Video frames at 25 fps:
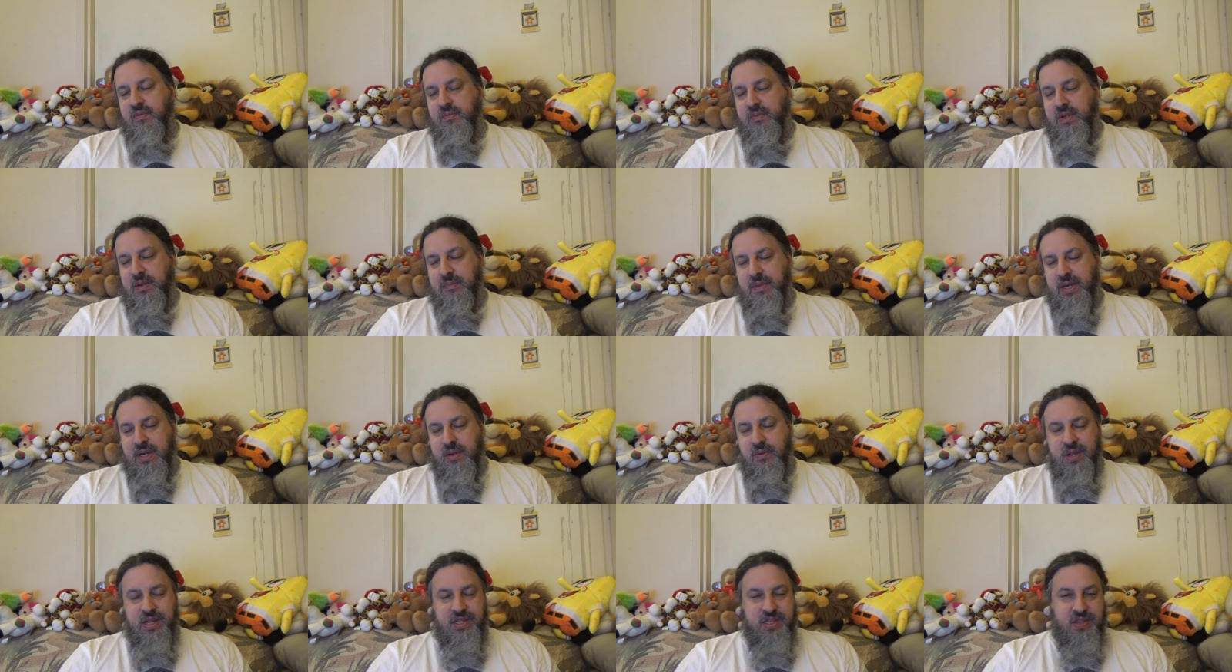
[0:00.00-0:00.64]
in
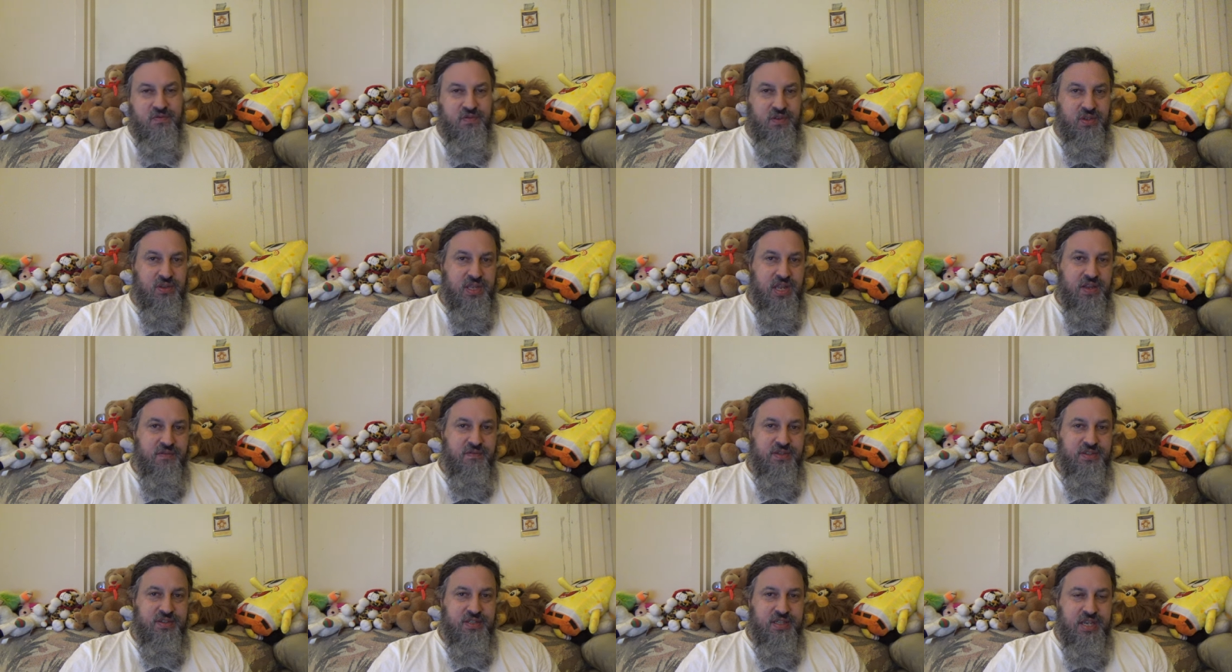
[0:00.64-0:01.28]
many ways I view
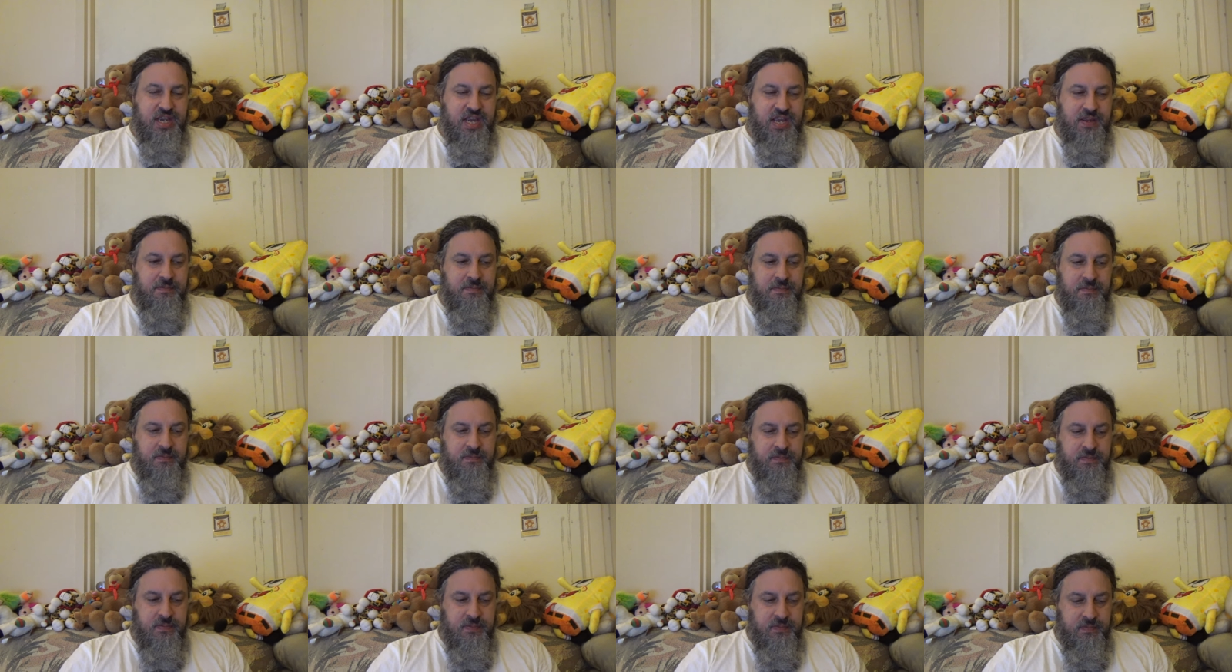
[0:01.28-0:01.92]
life as a game.
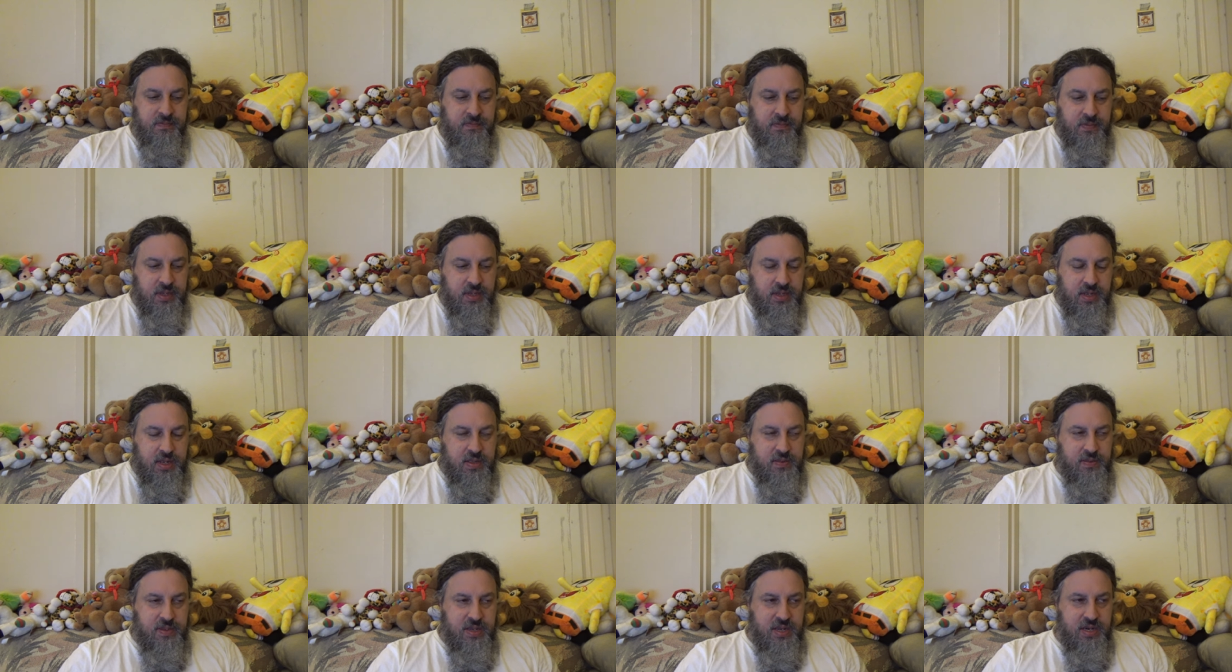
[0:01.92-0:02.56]

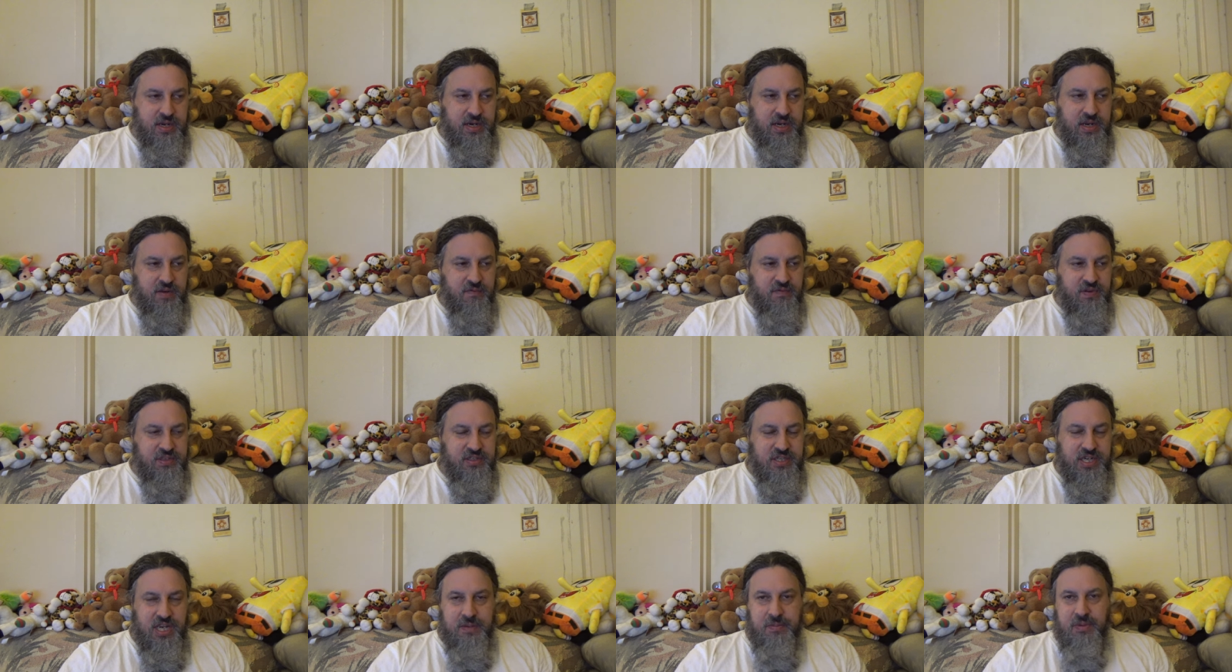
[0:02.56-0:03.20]
And that
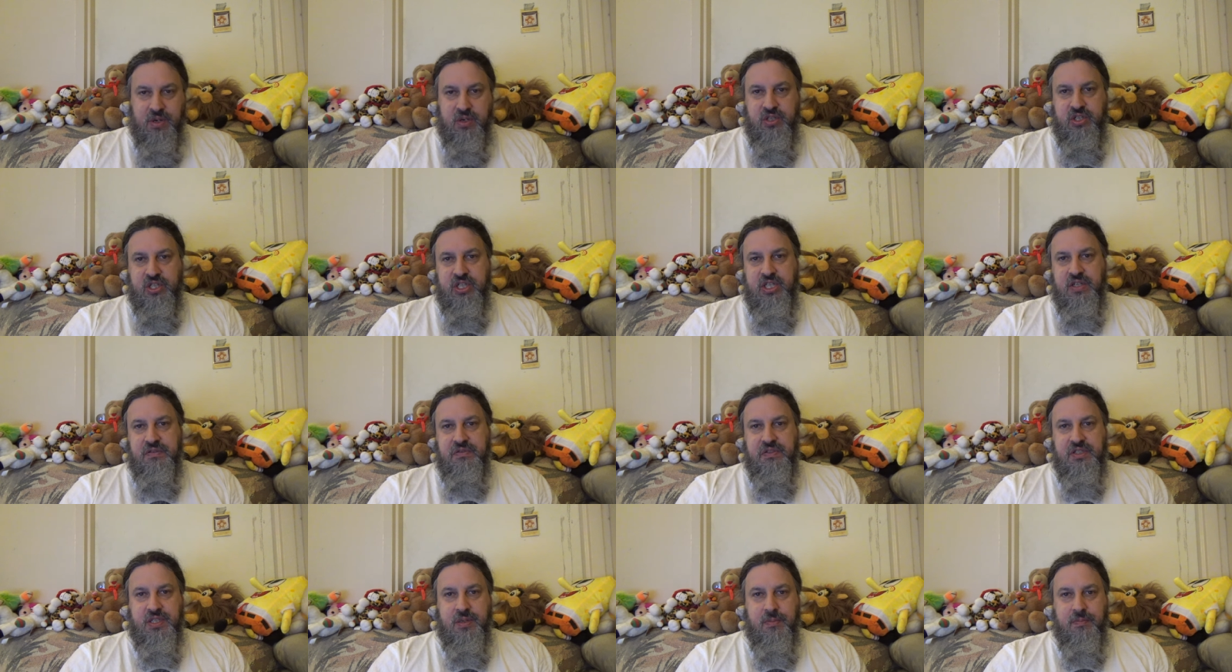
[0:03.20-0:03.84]
every time you
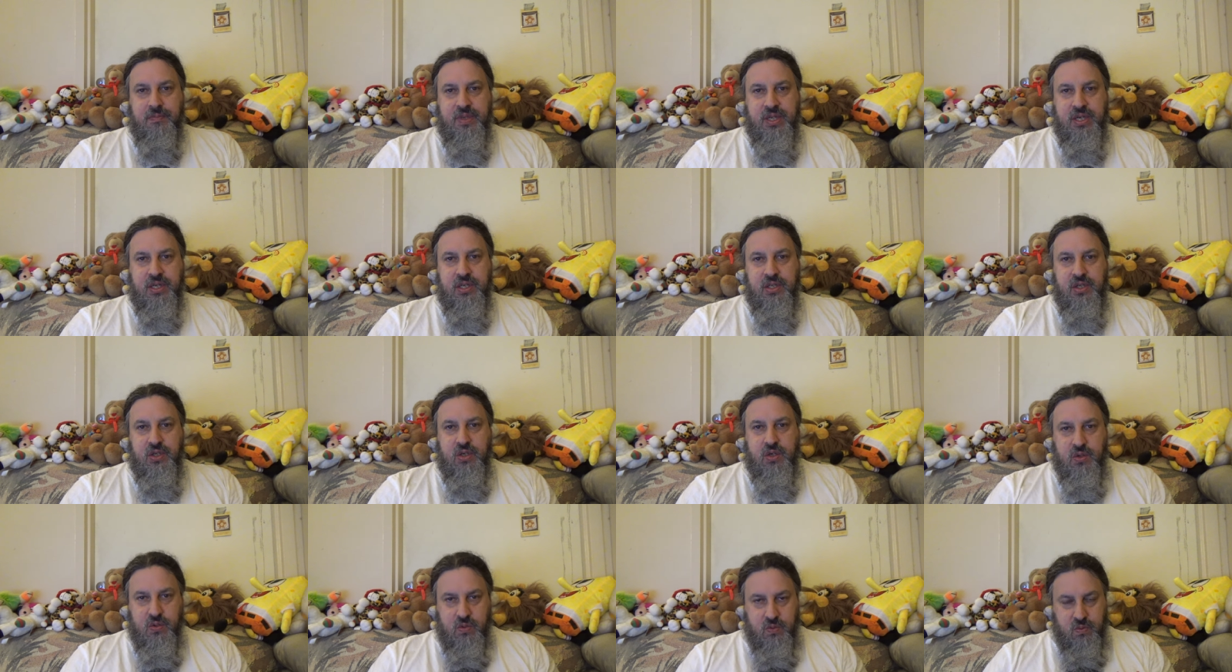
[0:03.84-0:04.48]
achieve something
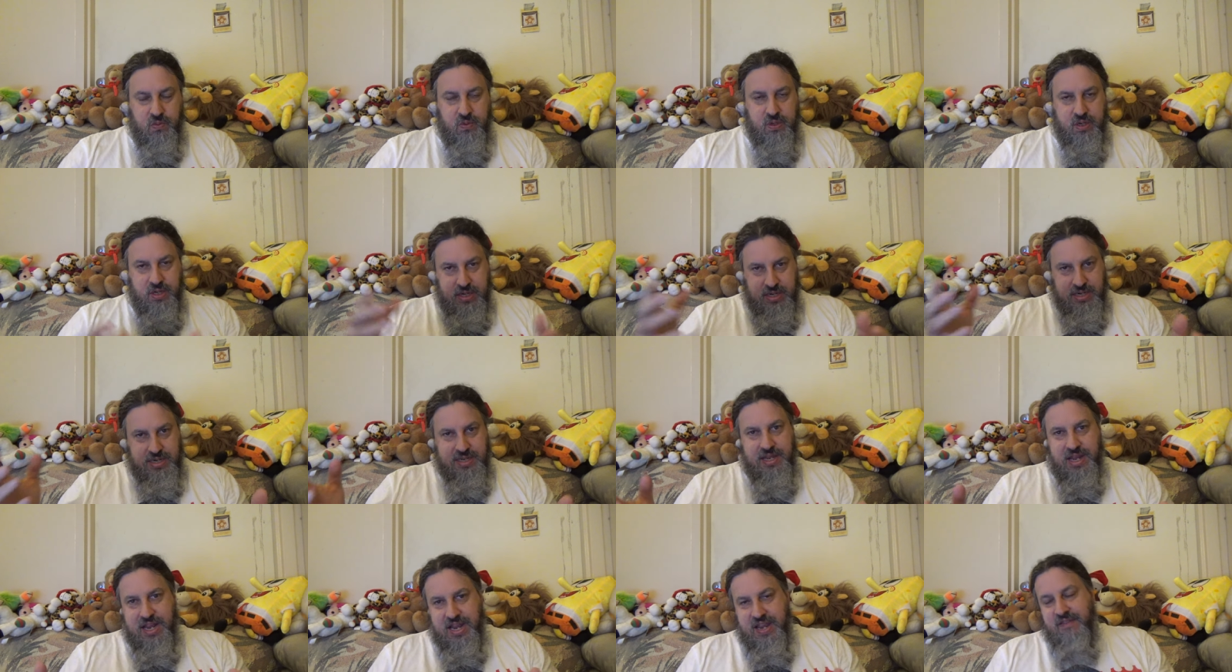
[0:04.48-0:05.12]
new
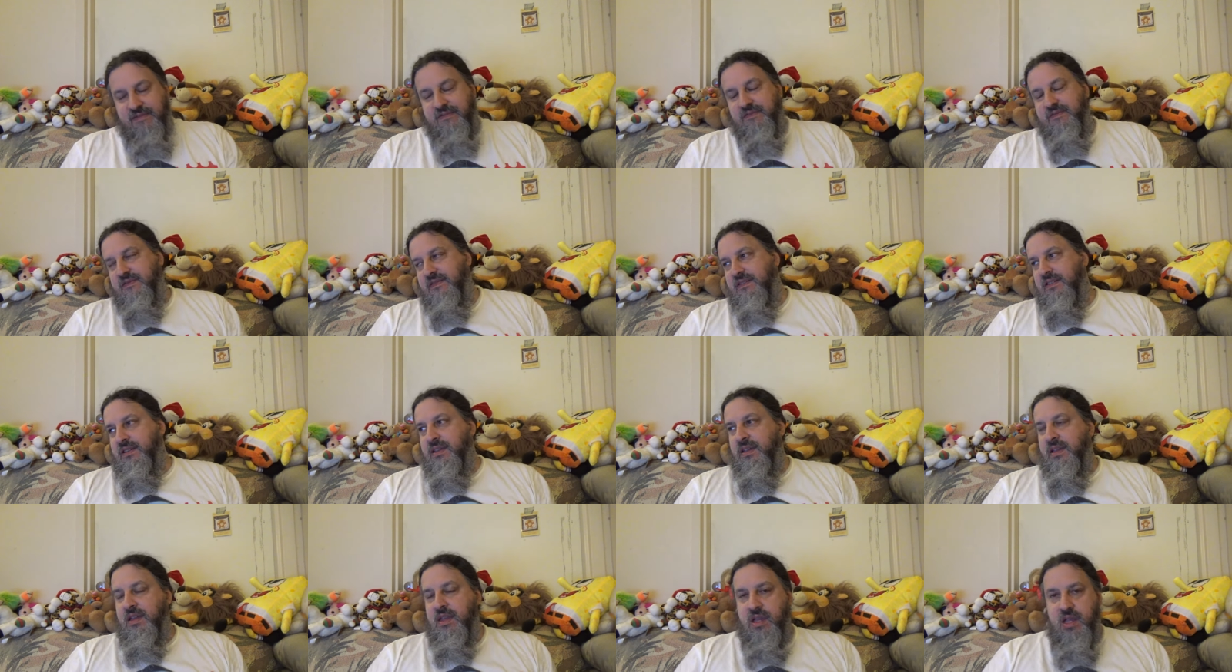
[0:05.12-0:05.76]
in life,
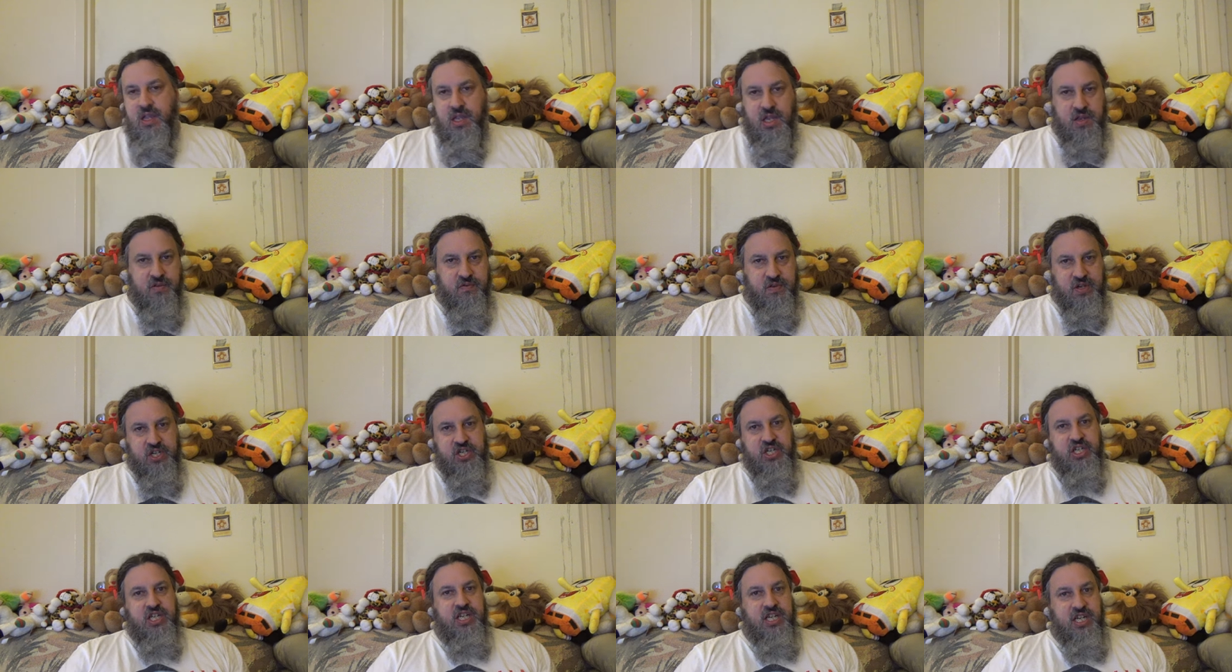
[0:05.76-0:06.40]
you've
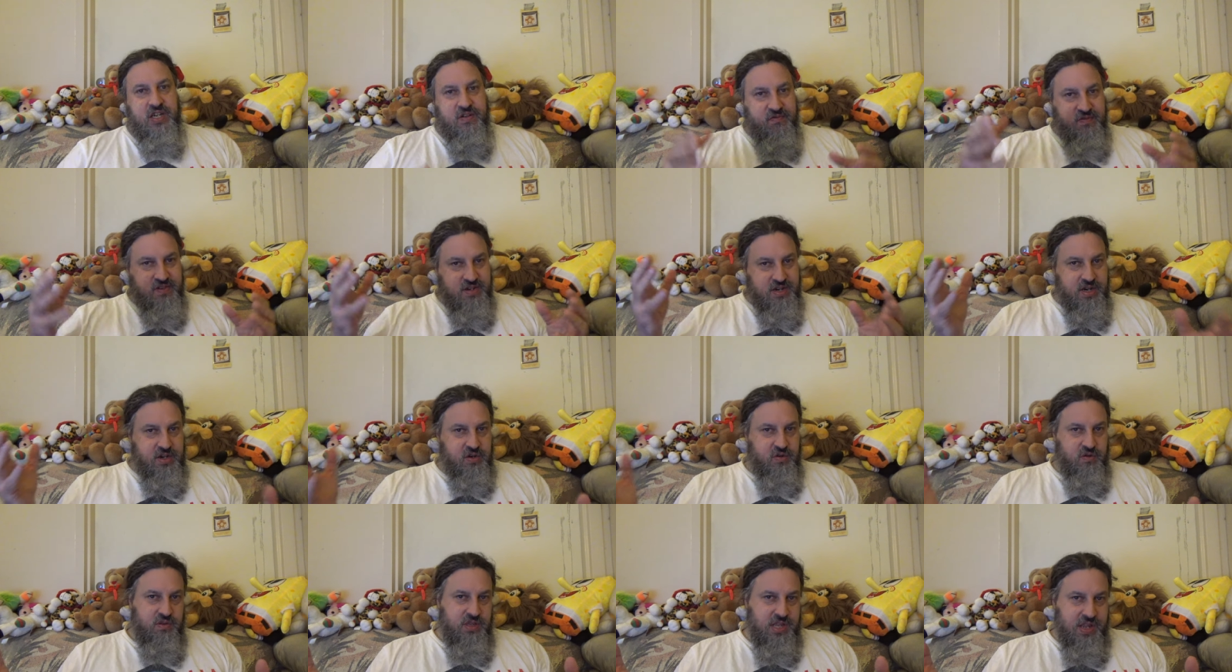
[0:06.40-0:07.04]
achieved a
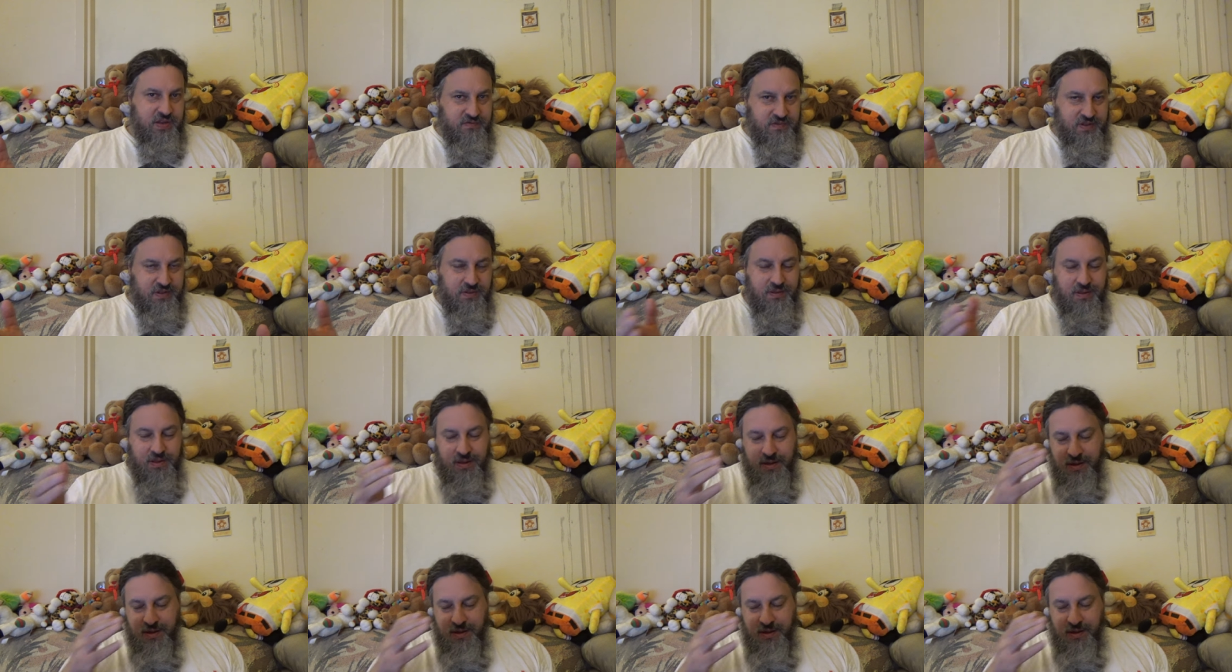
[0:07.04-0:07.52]
new level.